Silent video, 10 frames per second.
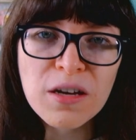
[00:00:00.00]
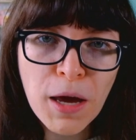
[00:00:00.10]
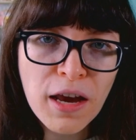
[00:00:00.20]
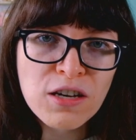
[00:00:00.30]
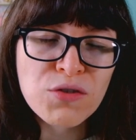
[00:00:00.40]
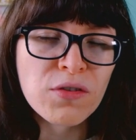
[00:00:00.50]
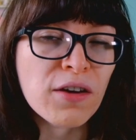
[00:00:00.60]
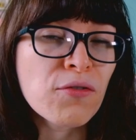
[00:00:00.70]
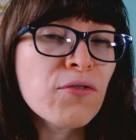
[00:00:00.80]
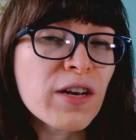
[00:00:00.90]
a page, for
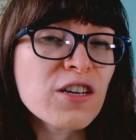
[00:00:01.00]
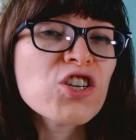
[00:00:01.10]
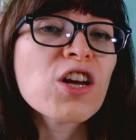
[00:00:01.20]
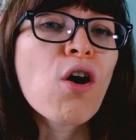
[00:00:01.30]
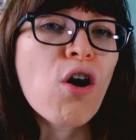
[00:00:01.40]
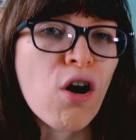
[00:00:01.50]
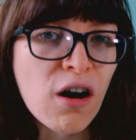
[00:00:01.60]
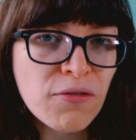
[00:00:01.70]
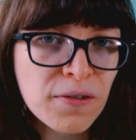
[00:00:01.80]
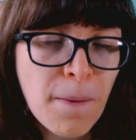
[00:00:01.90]
like finishing
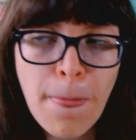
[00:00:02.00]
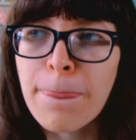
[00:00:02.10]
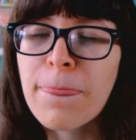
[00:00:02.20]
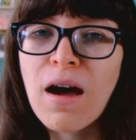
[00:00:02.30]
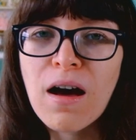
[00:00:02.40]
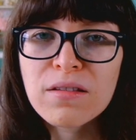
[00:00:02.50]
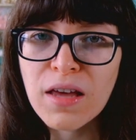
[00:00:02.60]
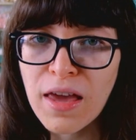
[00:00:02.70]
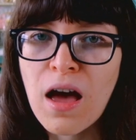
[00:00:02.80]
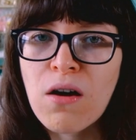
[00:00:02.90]
off a
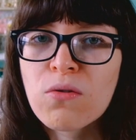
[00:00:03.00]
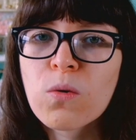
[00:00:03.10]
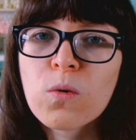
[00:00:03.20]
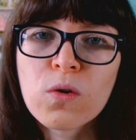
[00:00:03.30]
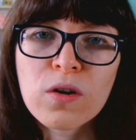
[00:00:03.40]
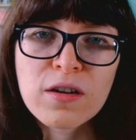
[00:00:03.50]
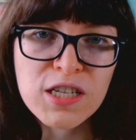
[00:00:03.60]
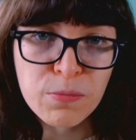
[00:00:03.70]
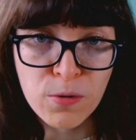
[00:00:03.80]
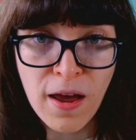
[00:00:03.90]
layout or a
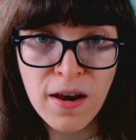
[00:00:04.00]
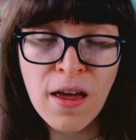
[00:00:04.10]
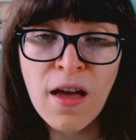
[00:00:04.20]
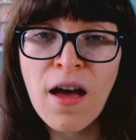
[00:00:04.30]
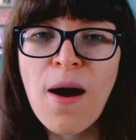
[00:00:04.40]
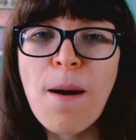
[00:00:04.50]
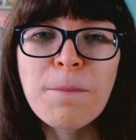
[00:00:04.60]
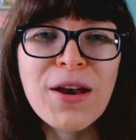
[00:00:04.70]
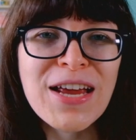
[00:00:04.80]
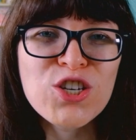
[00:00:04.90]
spread,
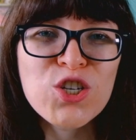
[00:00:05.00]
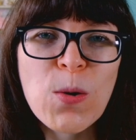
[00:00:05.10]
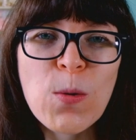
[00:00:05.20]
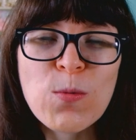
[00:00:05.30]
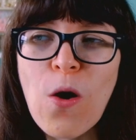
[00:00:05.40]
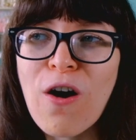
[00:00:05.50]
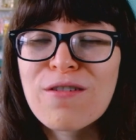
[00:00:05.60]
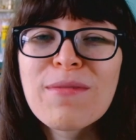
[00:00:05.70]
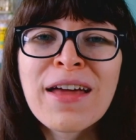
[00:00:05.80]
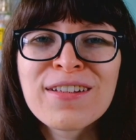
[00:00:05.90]
but I don't
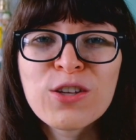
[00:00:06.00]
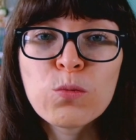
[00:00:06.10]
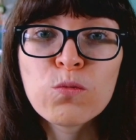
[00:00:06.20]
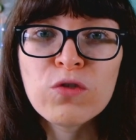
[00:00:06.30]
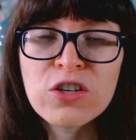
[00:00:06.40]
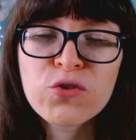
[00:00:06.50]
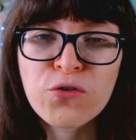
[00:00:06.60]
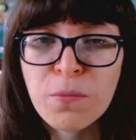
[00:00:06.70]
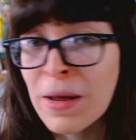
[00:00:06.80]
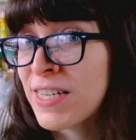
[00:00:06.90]
automatically reach
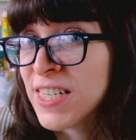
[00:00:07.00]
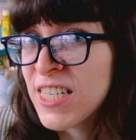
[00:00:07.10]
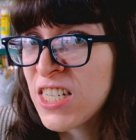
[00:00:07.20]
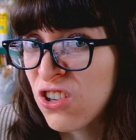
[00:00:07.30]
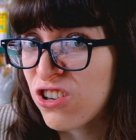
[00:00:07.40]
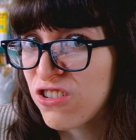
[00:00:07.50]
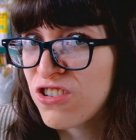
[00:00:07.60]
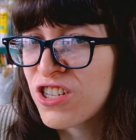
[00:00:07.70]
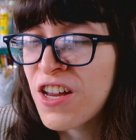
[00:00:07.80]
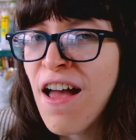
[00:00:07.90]
for my
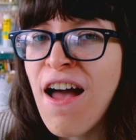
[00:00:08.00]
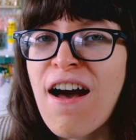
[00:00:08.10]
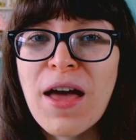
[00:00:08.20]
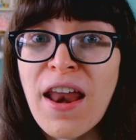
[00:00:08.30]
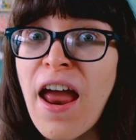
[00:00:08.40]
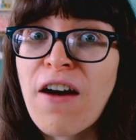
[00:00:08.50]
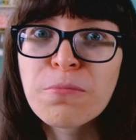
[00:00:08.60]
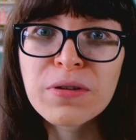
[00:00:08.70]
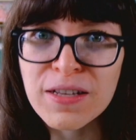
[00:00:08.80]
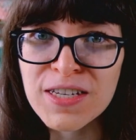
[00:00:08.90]
stickers, and I
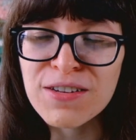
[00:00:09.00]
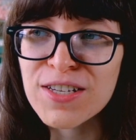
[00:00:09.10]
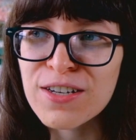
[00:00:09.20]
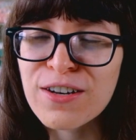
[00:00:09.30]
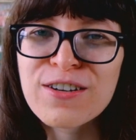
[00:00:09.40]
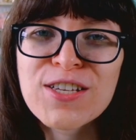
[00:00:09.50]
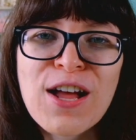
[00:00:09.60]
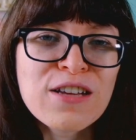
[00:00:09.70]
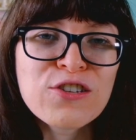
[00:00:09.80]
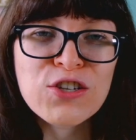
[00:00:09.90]
have plenty of stickers.
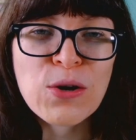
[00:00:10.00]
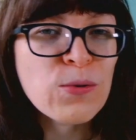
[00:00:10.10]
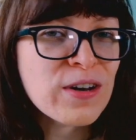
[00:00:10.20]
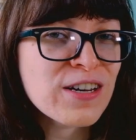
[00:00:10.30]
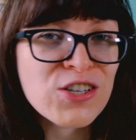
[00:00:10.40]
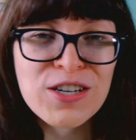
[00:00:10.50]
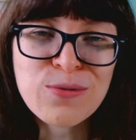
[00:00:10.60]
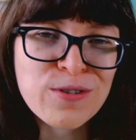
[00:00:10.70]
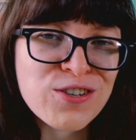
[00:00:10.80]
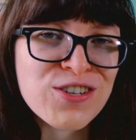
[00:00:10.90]
So what I
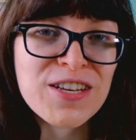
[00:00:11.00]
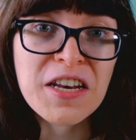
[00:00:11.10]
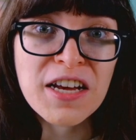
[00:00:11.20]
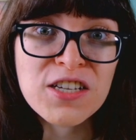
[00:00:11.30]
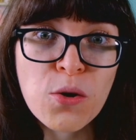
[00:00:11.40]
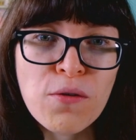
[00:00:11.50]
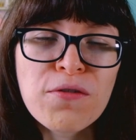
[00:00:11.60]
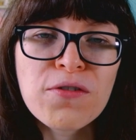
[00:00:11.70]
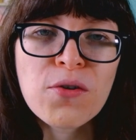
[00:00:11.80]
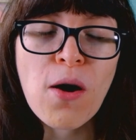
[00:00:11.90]
shared was just a nice
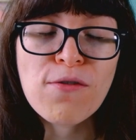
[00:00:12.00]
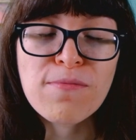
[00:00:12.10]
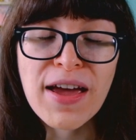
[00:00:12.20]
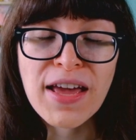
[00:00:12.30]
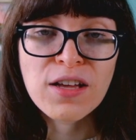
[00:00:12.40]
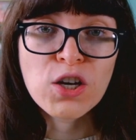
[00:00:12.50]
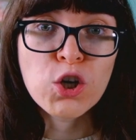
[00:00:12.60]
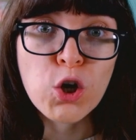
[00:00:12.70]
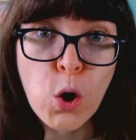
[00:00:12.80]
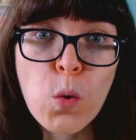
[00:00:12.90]
overview of my
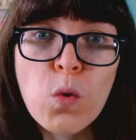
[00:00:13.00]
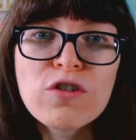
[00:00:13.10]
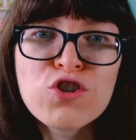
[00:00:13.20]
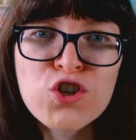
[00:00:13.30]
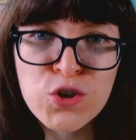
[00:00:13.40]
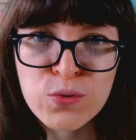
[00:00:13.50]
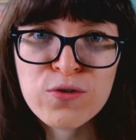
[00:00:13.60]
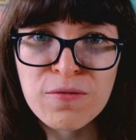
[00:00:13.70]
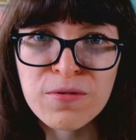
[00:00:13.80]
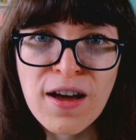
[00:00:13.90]
go-to
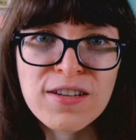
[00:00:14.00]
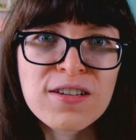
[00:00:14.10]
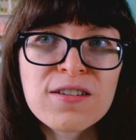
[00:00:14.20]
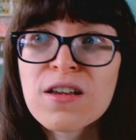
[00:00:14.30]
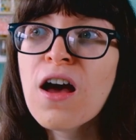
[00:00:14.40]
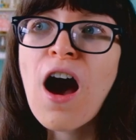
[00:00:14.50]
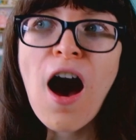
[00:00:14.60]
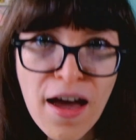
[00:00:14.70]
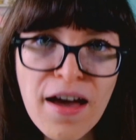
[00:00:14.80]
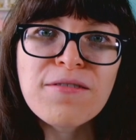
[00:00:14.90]
supplies, because
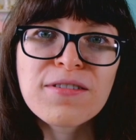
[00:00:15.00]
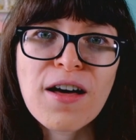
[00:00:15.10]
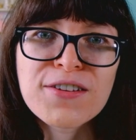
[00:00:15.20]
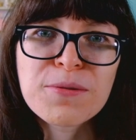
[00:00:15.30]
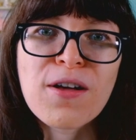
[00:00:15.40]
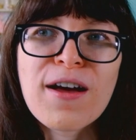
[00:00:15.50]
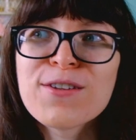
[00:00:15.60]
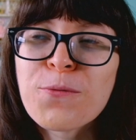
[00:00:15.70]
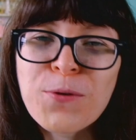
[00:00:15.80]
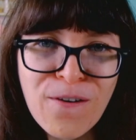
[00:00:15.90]
I have a lot of
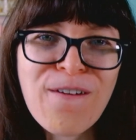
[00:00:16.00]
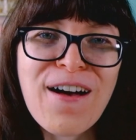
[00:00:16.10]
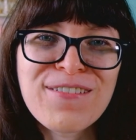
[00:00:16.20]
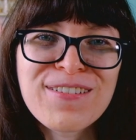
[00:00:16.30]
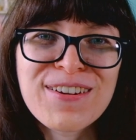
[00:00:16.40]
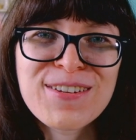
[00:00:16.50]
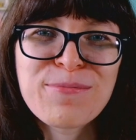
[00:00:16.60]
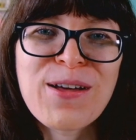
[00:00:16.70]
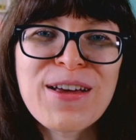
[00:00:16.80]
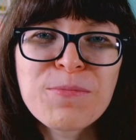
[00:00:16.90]
supplies, we all have a lot of
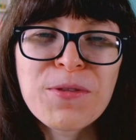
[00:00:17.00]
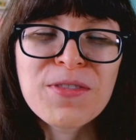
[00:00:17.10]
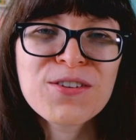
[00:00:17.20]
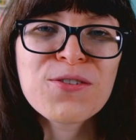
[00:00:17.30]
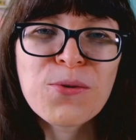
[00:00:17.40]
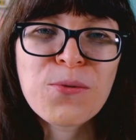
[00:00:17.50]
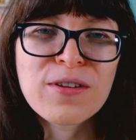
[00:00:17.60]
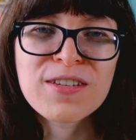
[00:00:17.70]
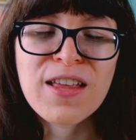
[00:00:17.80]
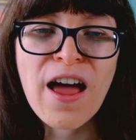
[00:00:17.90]
supplies, but these are the
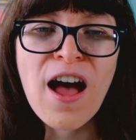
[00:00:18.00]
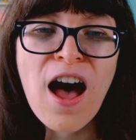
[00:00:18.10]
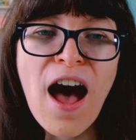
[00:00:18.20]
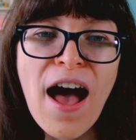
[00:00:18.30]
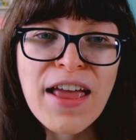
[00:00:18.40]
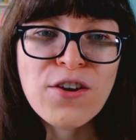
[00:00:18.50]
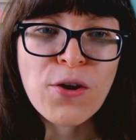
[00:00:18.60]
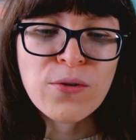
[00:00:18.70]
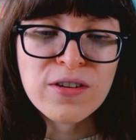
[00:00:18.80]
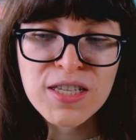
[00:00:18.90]
ones that I
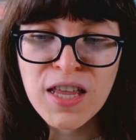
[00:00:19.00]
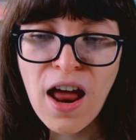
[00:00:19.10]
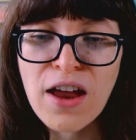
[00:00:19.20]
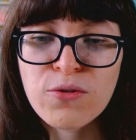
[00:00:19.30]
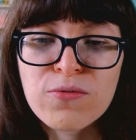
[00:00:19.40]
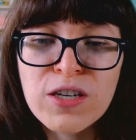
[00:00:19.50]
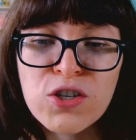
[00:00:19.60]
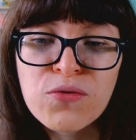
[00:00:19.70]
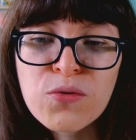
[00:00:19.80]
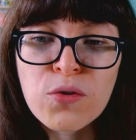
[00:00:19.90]
notice that I
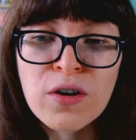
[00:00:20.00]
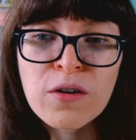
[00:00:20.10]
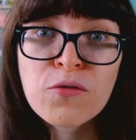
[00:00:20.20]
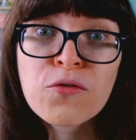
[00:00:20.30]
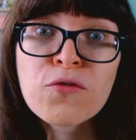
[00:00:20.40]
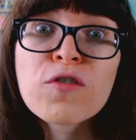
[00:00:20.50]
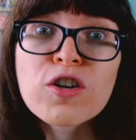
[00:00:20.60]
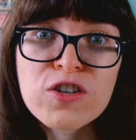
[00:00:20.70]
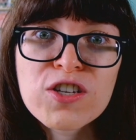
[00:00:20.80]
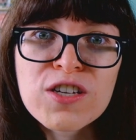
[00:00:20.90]
reach for
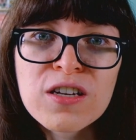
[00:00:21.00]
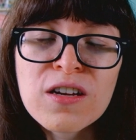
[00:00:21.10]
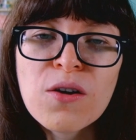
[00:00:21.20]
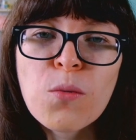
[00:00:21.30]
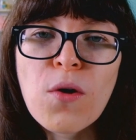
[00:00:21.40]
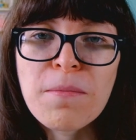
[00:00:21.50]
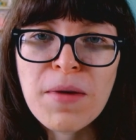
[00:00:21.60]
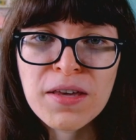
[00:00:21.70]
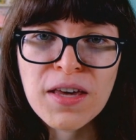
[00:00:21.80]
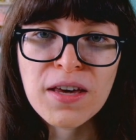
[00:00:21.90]
first when
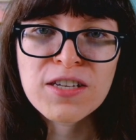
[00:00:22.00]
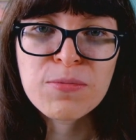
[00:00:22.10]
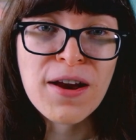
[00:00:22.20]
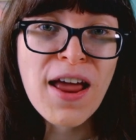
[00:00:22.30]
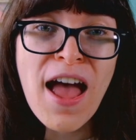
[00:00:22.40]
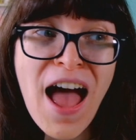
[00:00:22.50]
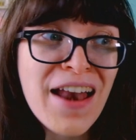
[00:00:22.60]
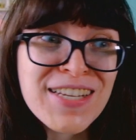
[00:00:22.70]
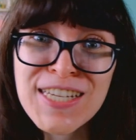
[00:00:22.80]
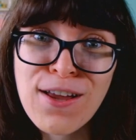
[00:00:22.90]
making a spread.
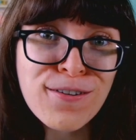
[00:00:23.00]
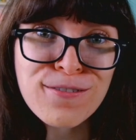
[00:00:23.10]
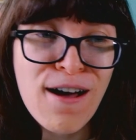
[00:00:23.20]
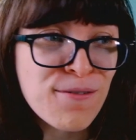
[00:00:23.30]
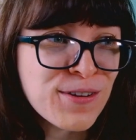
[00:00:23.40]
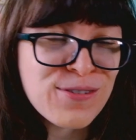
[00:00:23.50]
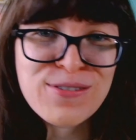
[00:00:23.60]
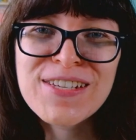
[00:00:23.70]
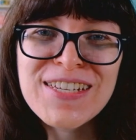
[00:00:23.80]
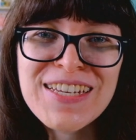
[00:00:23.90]
And it's not a lot. When you
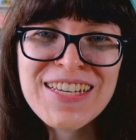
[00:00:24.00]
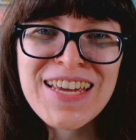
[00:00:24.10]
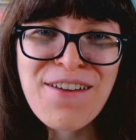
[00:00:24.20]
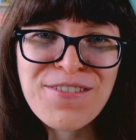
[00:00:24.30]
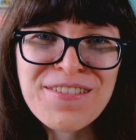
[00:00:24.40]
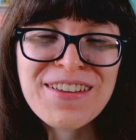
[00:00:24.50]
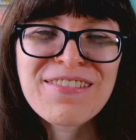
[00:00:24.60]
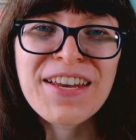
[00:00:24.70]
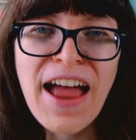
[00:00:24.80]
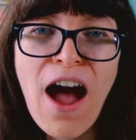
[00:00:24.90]
see everything
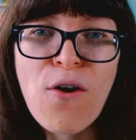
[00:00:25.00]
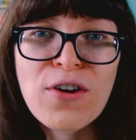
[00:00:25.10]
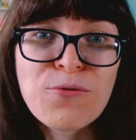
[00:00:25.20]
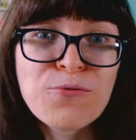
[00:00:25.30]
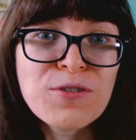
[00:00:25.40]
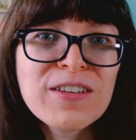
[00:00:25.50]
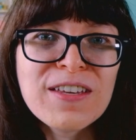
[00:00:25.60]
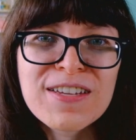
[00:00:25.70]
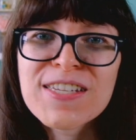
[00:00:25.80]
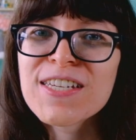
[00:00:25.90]
laid out, it really
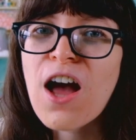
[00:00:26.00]
isn't